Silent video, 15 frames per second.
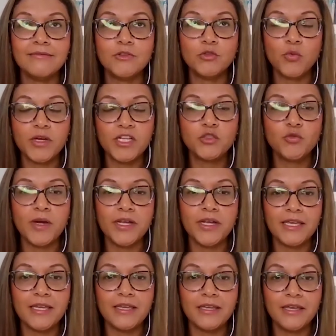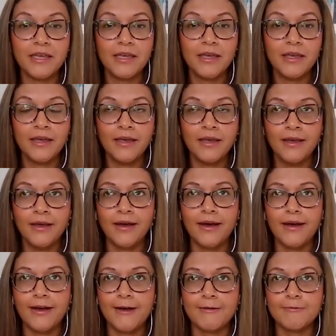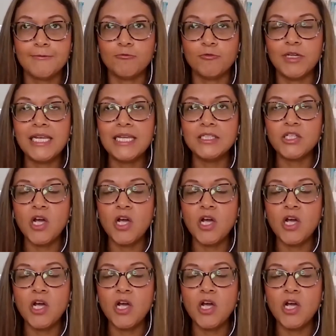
2020 really